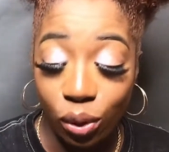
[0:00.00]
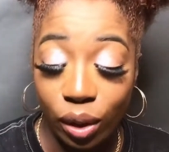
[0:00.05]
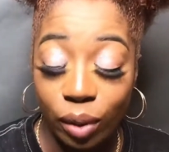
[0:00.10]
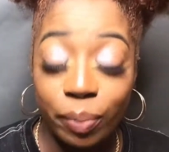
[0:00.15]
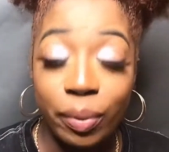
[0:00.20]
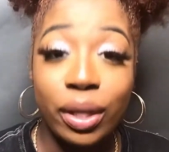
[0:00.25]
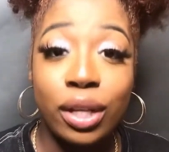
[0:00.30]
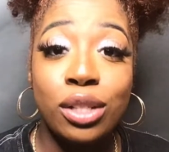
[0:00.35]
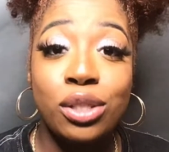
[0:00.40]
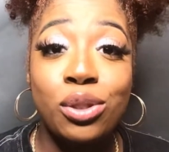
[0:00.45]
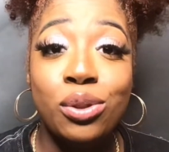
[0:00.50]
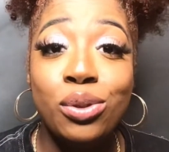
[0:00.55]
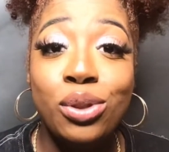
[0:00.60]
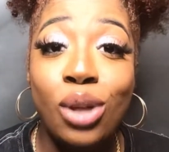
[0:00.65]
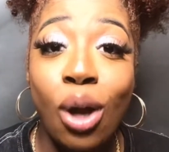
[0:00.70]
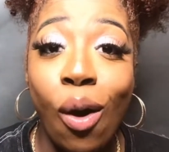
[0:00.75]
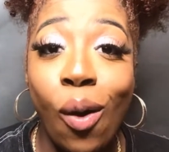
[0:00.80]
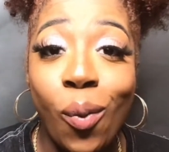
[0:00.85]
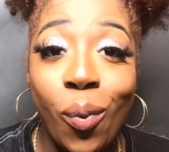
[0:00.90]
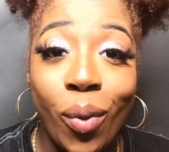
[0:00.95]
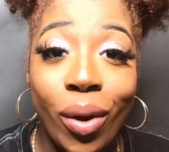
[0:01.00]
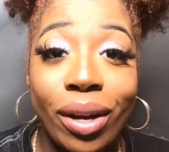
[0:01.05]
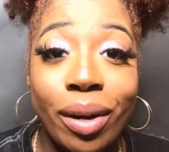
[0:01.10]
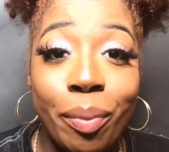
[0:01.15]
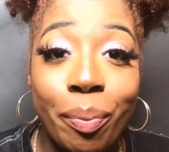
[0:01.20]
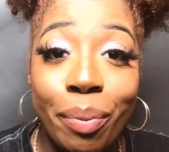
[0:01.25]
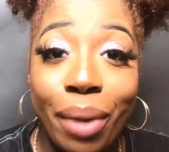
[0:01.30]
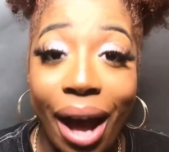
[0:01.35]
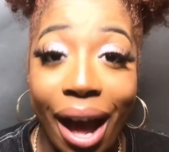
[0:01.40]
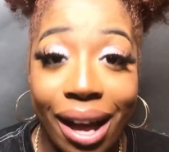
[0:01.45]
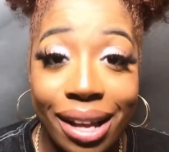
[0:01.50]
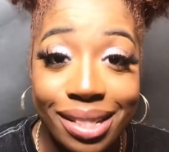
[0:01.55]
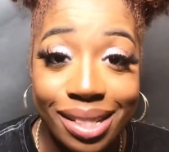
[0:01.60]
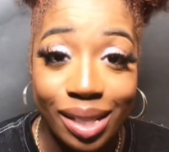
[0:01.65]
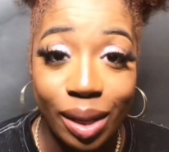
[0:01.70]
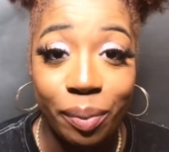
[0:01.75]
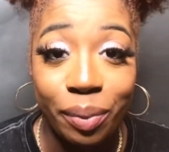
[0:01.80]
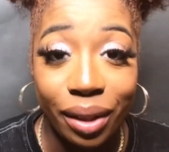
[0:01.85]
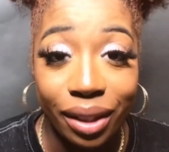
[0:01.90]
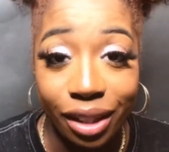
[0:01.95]
because you don't want to buy
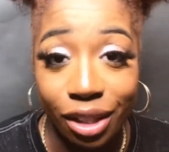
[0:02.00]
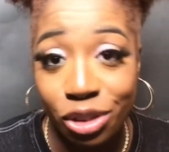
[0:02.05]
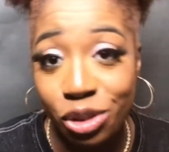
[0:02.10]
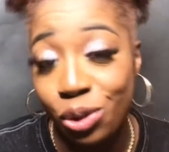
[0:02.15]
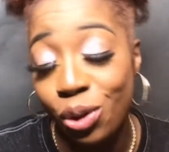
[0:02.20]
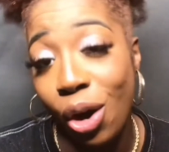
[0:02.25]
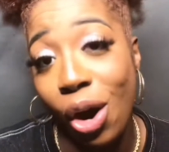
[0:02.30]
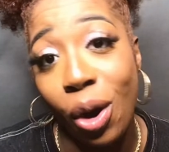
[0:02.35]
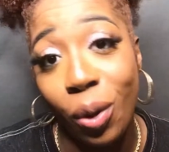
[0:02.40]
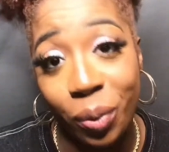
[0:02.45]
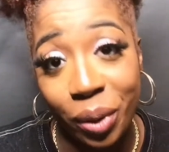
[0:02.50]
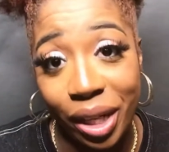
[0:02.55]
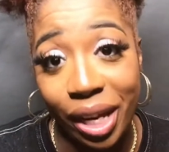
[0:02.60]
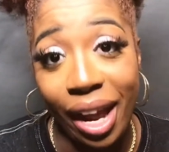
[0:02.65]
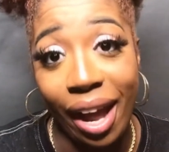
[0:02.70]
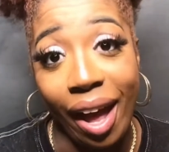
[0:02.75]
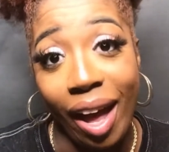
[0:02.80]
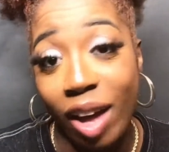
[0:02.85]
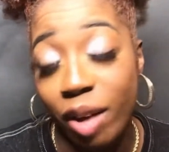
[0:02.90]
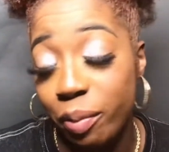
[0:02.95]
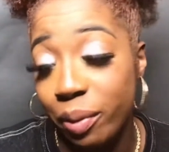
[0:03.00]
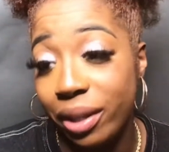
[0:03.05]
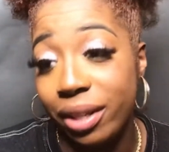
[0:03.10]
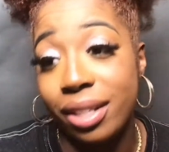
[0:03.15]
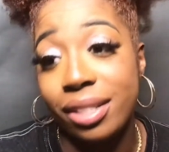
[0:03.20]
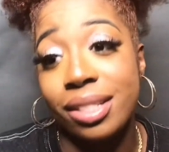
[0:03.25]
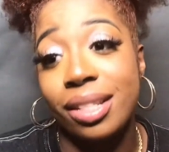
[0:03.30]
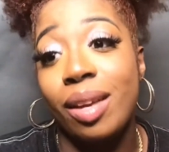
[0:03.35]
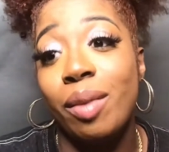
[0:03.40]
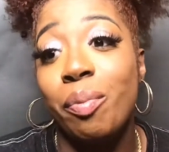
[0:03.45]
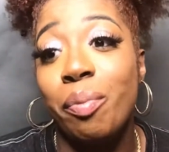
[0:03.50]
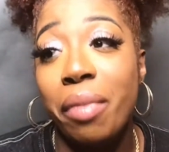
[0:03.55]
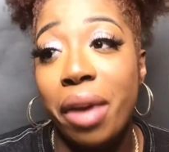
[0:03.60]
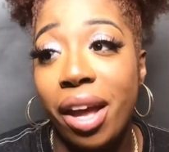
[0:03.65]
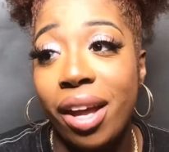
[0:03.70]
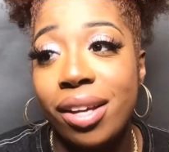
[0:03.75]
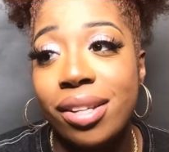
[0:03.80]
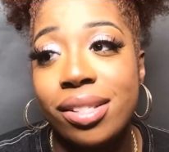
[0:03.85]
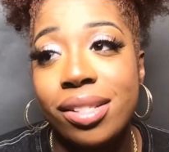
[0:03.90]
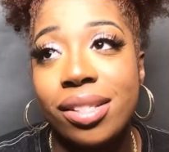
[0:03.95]
something that you already have, because it
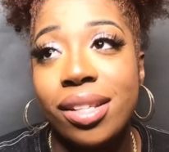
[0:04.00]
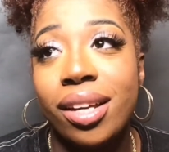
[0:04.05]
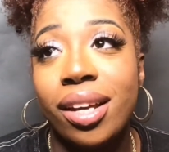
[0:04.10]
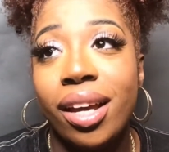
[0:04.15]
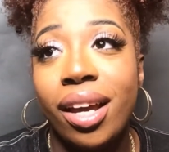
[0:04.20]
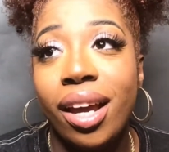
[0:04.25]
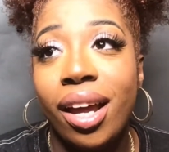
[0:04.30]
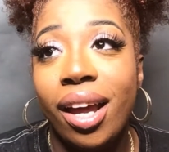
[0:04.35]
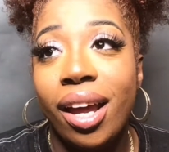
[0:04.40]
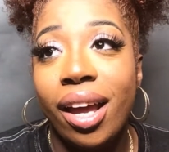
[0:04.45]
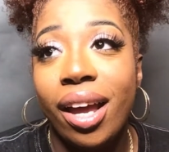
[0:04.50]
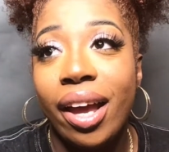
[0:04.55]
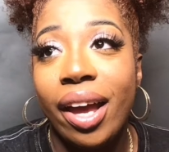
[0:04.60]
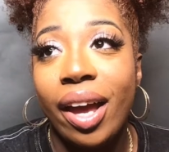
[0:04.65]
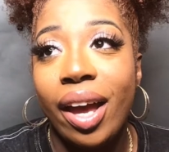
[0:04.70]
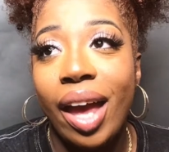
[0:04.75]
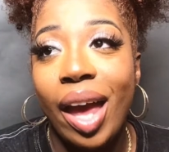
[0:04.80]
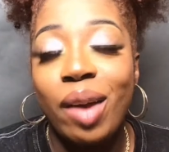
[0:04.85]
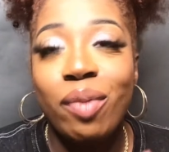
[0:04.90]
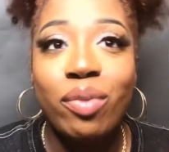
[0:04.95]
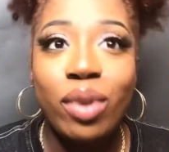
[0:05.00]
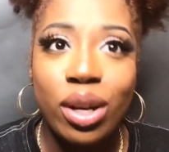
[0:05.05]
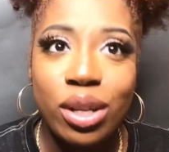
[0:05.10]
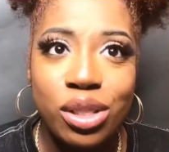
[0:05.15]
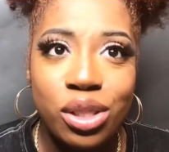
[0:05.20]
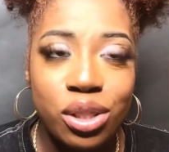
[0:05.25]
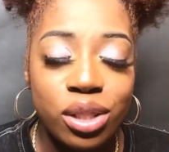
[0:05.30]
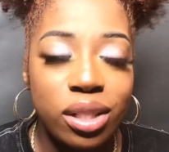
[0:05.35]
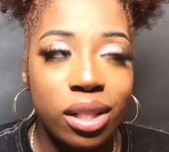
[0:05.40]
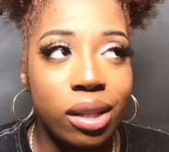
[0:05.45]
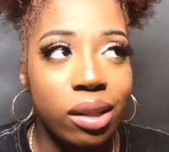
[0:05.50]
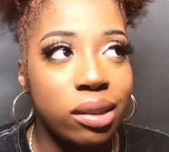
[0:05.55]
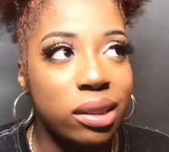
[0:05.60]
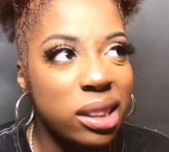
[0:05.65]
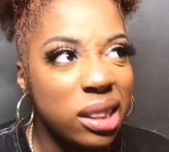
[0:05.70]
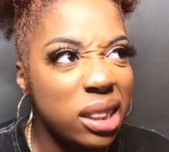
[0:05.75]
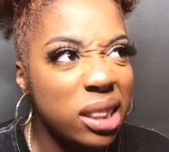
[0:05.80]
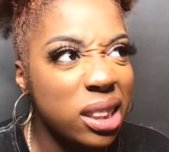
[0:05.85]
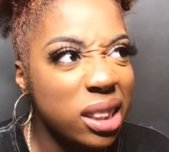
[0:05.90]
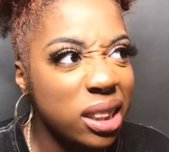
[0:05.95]
makes... At first you go,
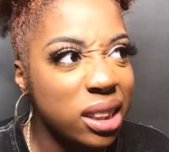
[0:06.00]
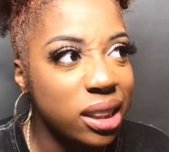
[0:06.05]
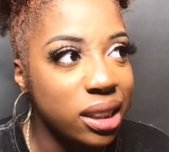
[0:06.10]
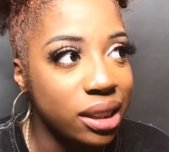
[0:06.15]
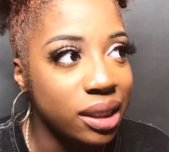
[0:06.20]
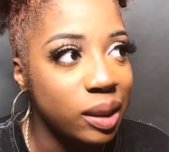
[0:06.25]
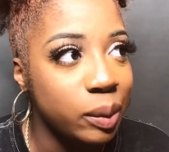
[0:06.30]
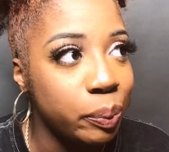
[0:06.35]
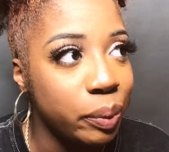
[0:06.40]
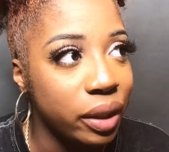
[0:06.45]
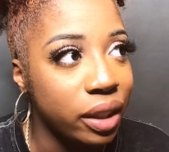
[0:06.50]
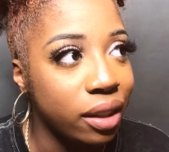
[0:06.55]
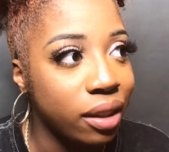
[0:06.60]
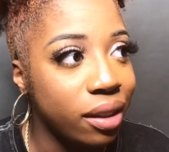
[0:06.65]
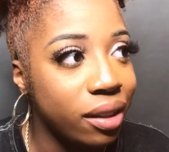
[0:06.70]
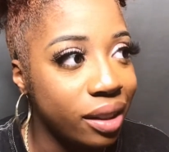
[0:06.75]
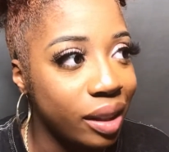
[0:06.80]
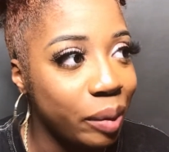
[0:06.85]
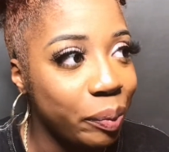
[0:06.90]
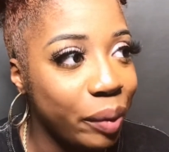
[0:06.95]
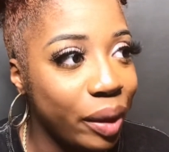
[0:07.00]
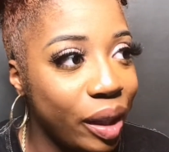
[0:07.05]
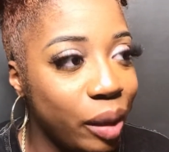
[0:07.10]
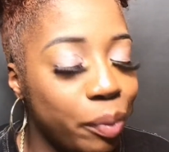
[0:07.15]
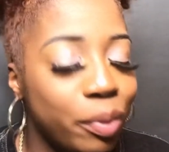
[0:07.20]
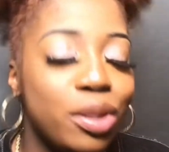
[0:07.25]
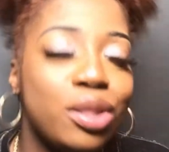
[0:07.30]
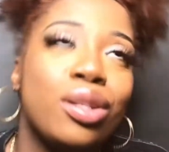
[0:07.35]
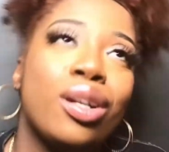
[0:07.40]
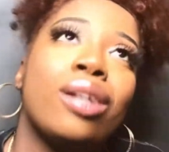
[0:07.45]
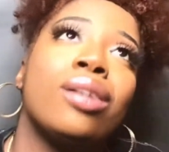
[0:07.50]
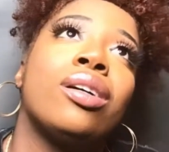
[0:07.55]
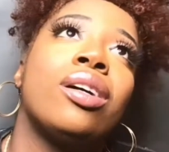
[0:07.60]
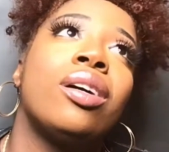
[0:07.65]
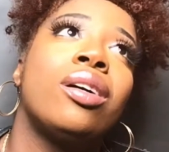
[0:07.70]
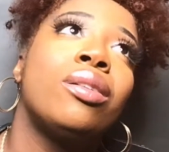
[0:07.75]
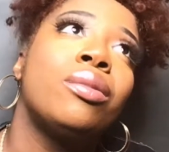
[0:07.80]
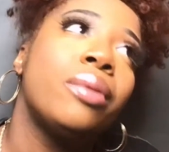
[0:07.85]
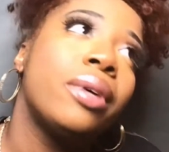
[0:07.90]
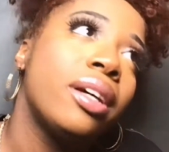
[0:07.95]
oh, I spent all that money, but you go,
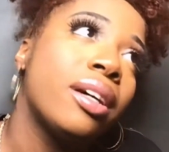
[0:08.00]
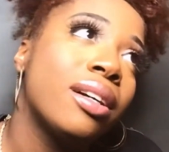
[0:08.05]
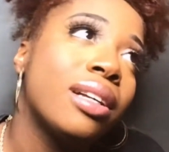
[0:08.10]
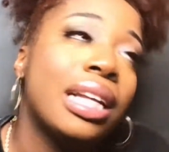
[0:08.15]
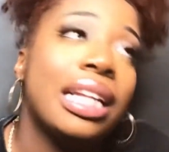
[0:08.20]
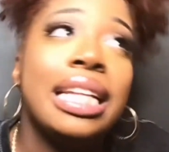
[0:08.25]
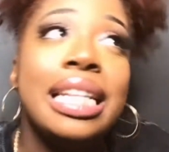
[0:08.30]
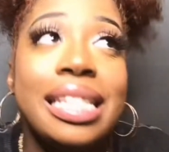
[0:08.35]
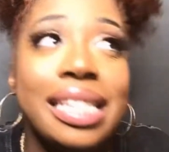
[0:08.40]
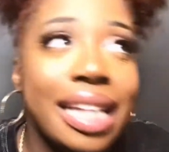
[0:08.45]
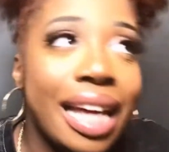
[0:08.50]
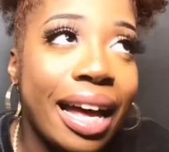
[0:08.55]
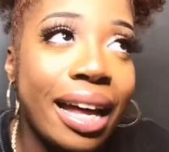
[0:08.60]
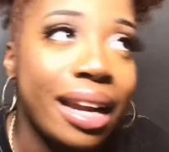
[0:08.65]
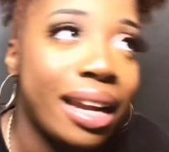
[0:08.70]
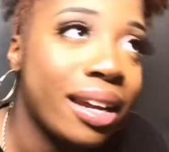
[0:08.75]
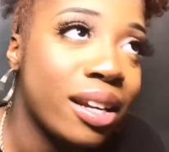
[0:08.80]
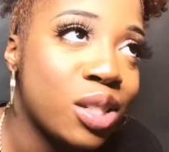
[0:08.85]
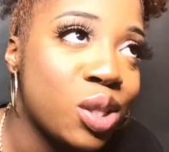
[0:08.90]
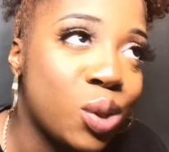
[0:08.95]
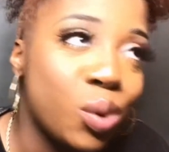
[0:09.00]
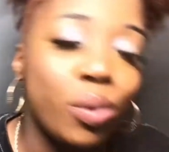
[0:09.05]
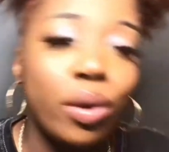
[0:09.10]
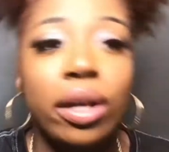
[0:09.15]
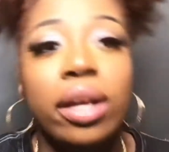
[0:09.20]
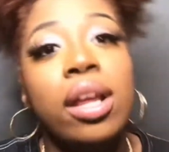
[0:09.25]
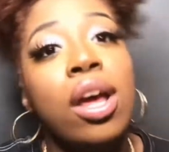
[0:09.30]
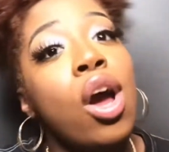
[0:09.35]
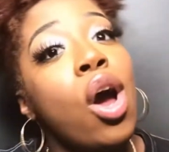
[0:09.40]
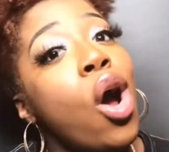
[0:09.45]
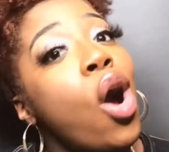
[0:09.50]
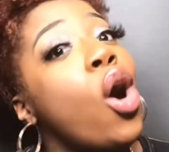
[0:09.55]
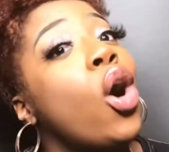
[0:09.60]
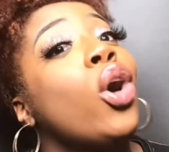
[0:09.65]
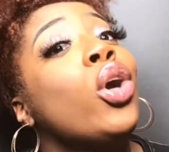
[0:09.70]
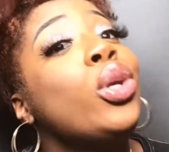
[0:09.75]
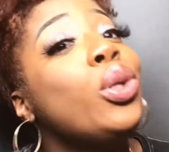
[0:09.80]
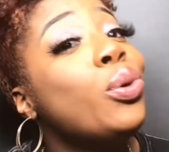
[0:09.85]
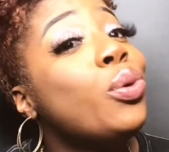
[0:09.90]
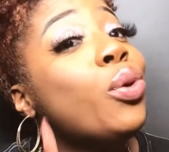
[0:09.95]
oh, well, at least I got an extra one. Are
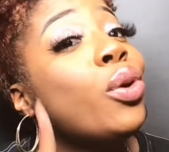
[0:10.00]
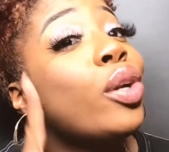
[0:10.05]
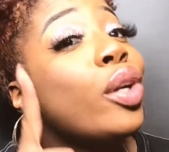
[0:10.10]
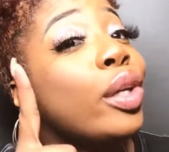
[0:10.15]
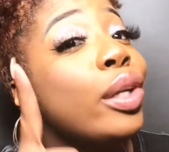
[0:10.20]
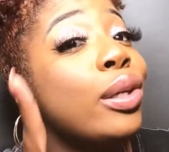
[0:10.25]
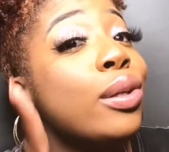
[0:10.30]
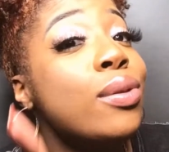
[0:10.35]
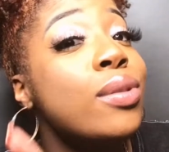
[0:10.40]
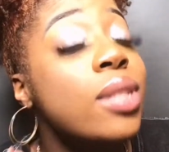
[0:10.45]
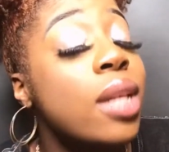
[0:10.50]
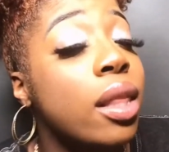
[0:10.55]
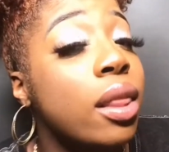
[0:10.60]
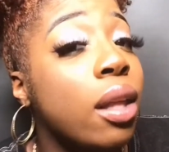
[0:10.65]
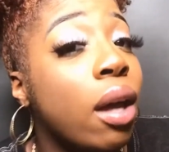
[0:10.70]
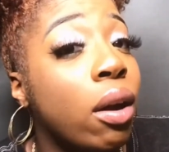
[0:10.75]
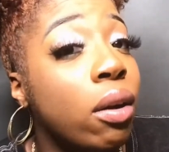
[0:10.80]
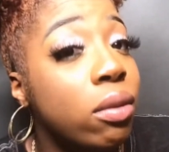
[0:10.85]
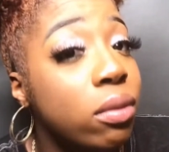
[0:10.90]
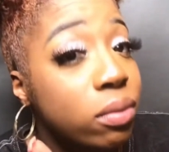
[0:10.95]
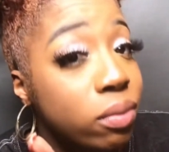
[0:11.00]
you going to use it though?